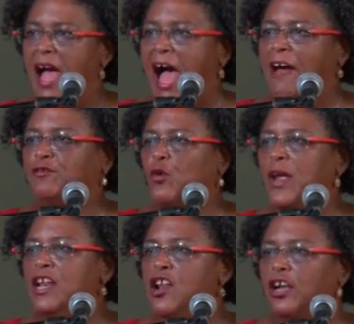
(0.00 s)
After
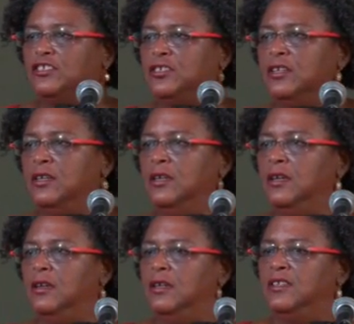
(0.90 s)
we looked
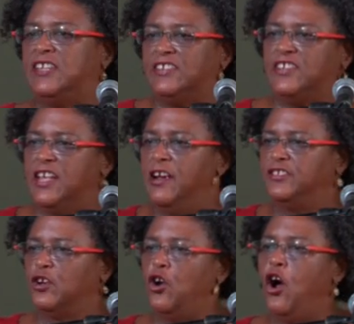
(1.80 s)
60
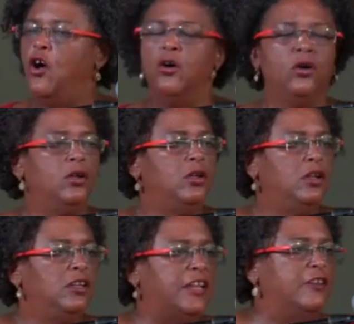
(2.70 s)
years ago
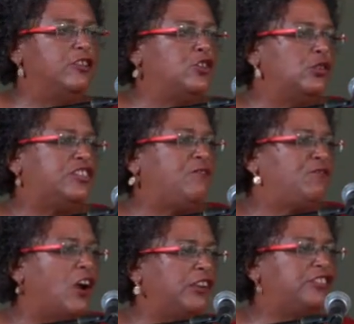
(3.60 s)
to introduce the
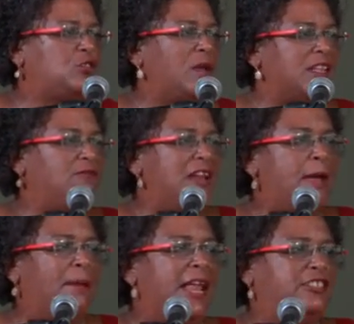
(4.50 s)
first suite of
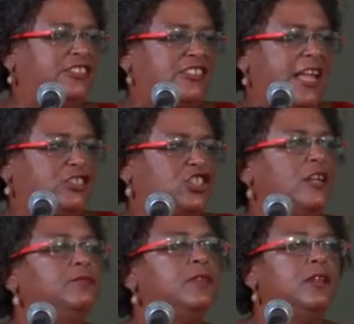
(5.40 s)
labor
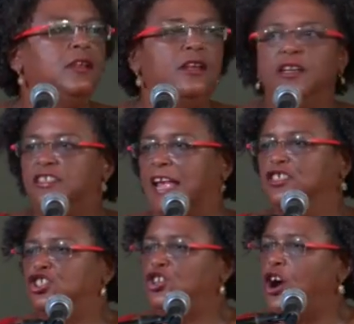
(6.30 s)
legislation to
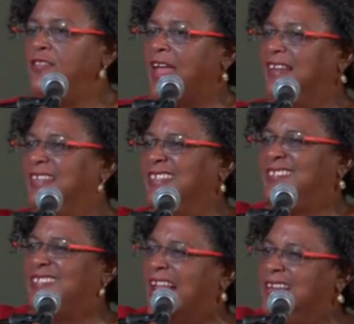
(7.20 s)
ensure that the
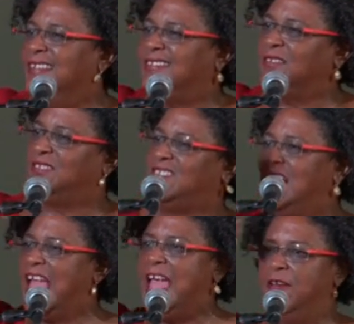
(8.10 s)
descendants of
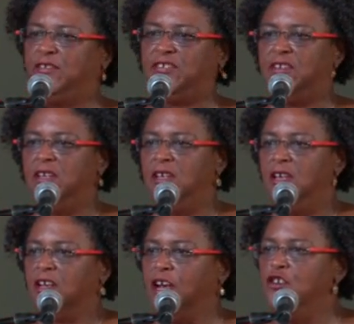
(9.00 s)
slaves
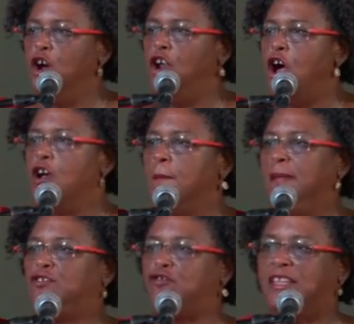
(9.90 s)
could no longer
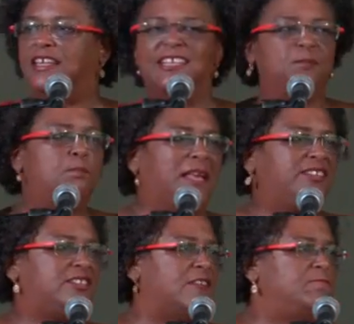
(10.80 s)
be treated as
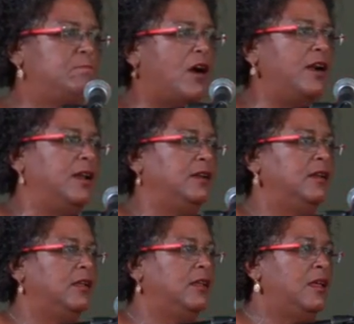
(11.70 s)
beasts of
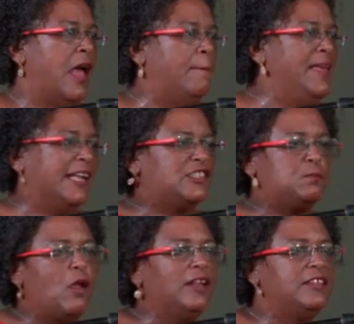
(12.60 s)
burden and be
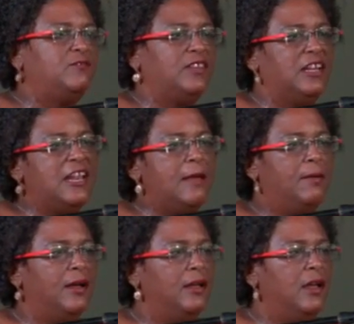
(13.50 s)
exploited for the
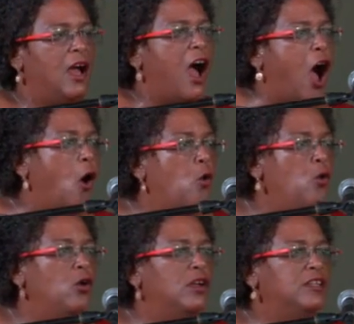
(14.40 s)
labor,
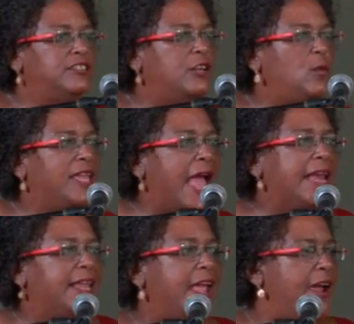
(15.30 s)
how did we get
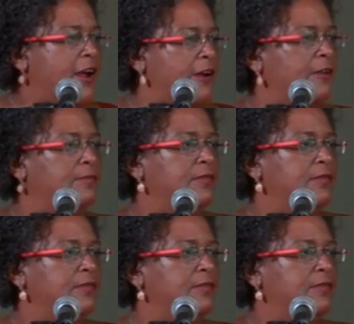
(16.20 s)
here?